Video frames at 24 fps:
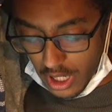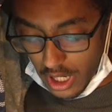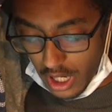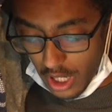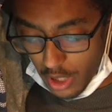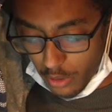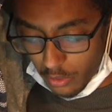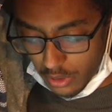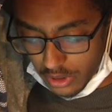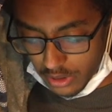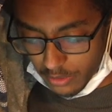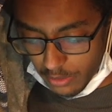I
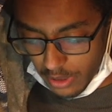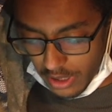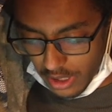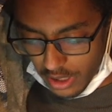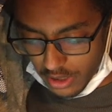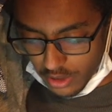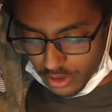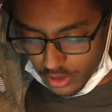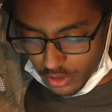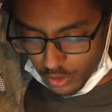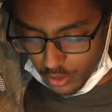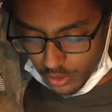want my
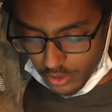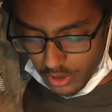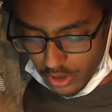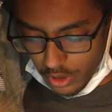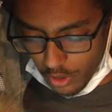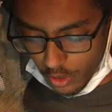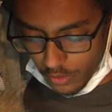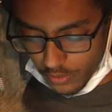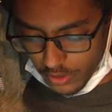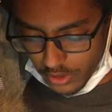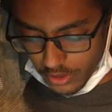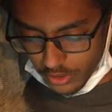eyes to see
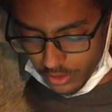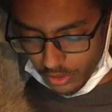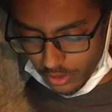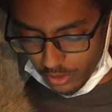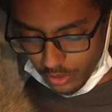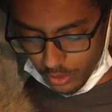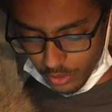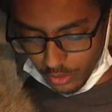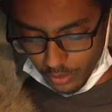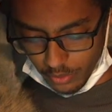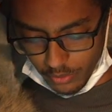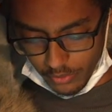over to
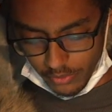you.